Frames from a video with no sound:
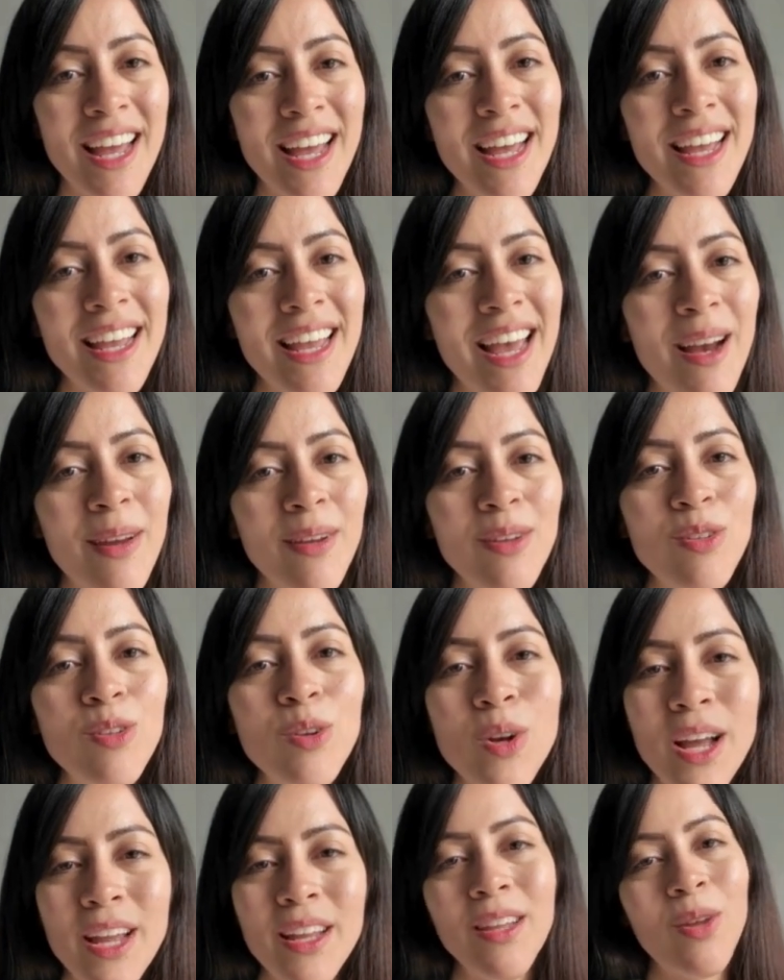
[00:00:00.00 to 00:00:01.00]

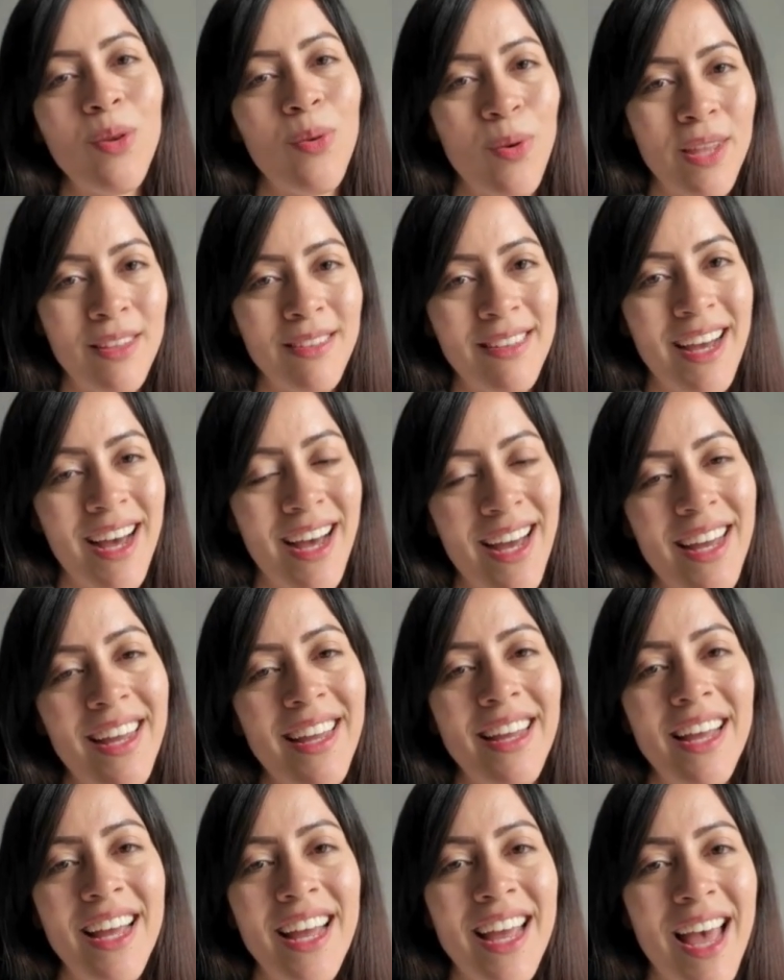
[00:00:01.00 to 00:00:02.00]
Encapsulate
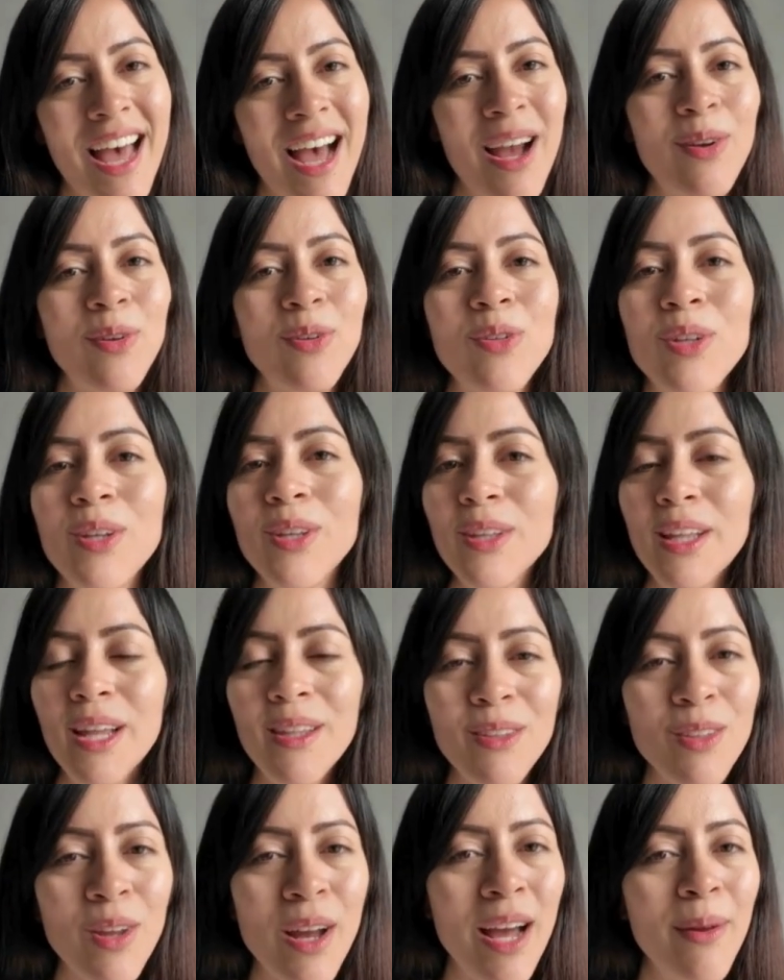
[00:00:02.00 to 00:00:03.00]
USA, health on
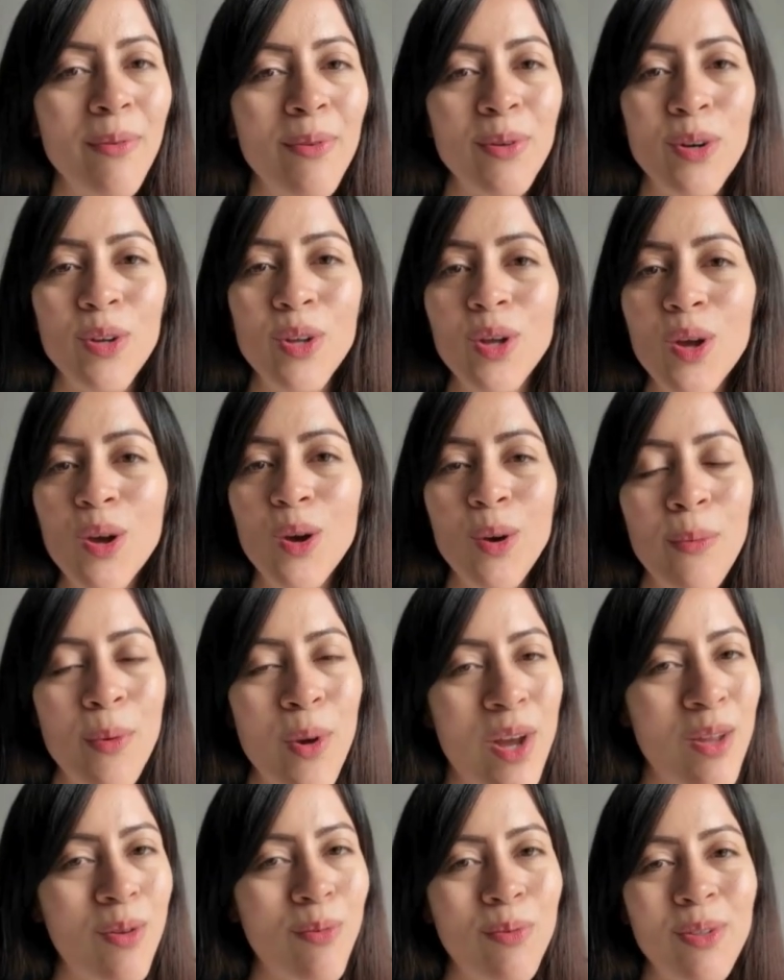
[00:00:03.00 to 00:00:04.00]
another level,
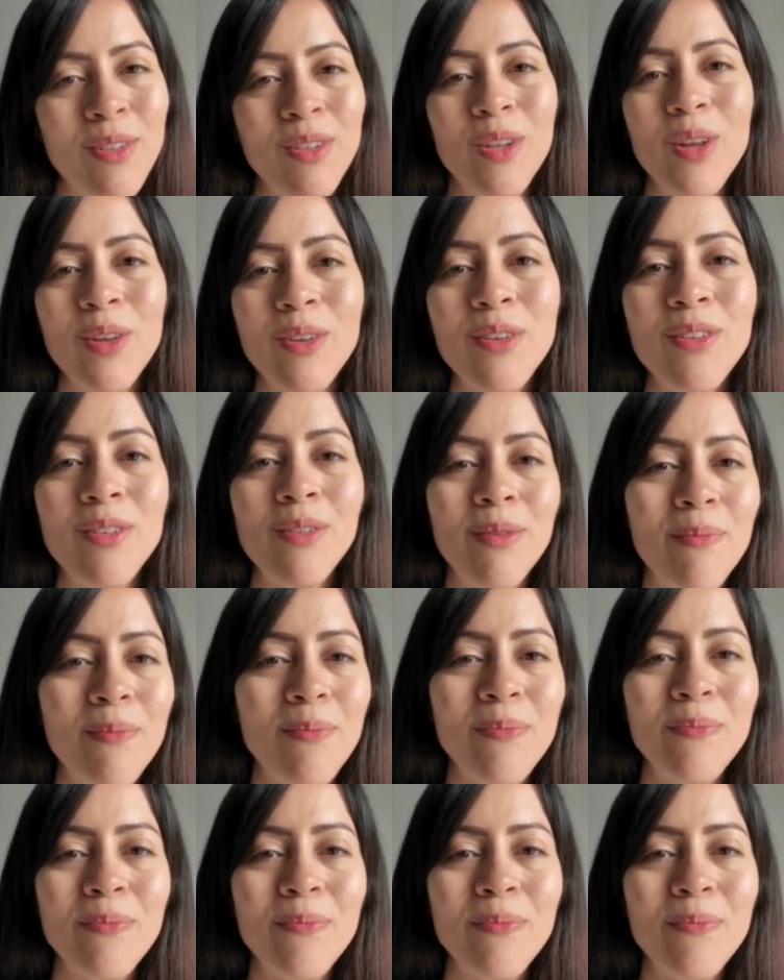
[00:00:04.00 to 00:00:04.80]
real results.